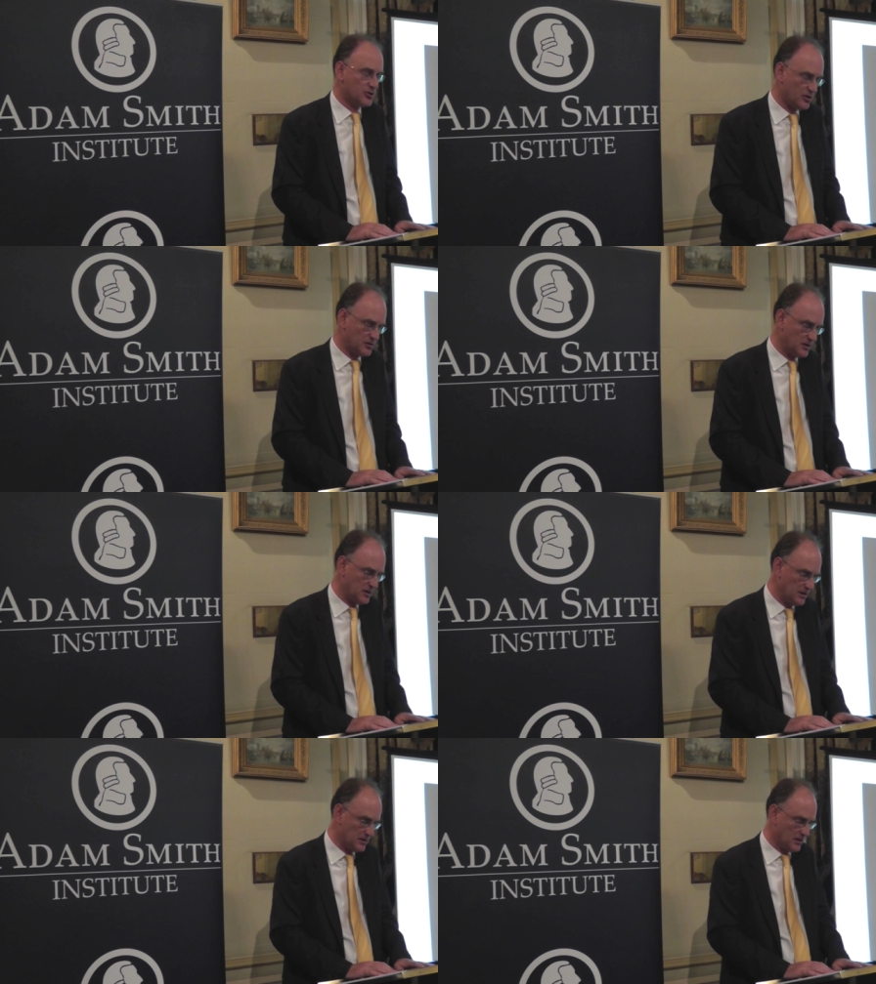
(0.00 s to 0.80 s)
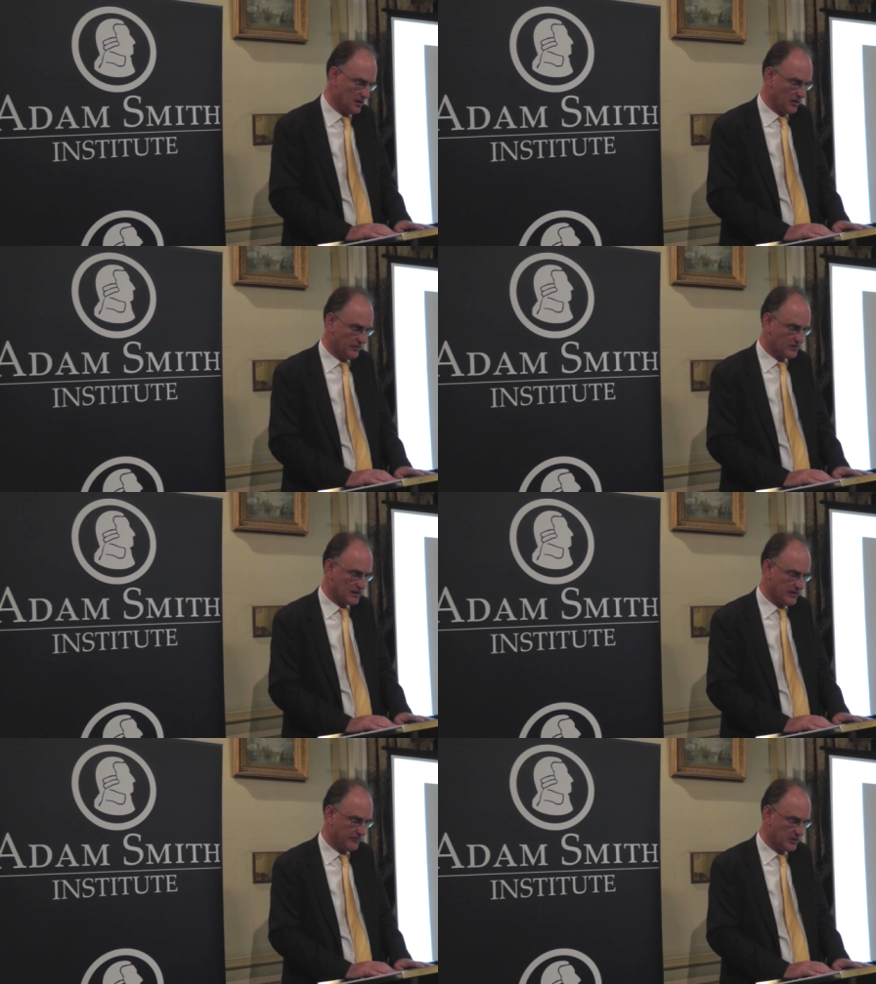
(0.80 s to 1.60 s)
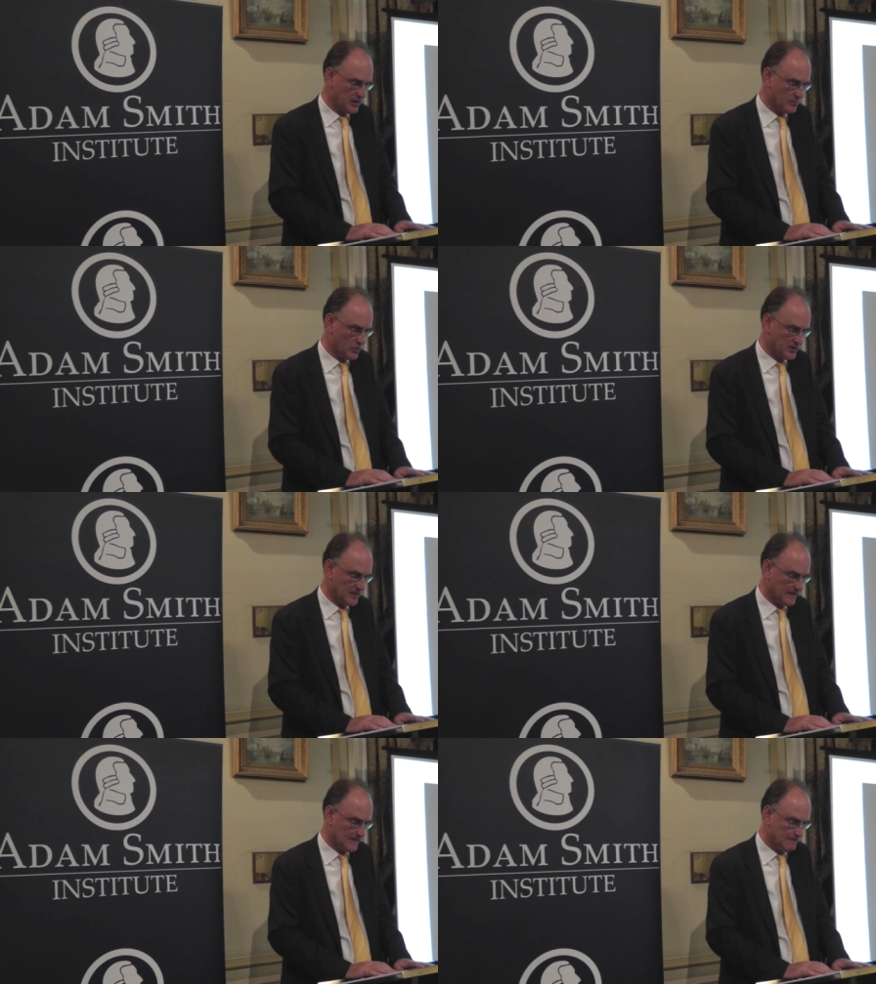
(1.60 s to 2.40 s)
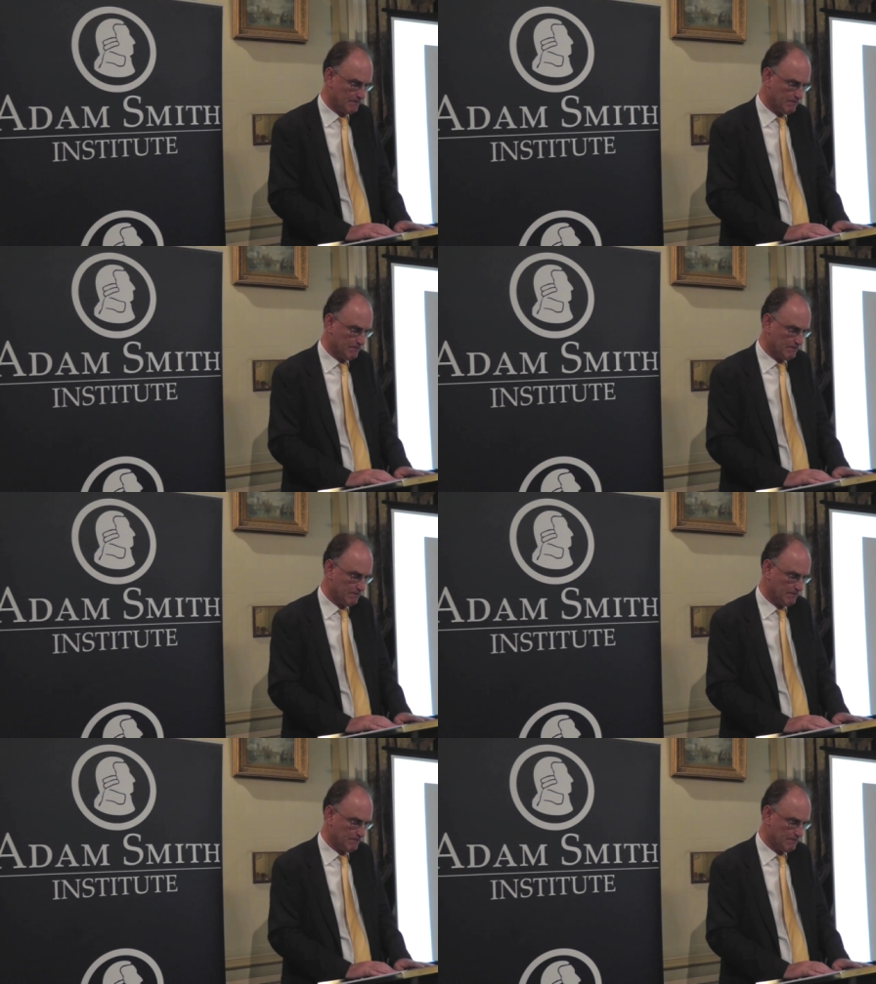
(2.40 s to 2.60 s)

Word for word: atrocities of slavery in Brazil.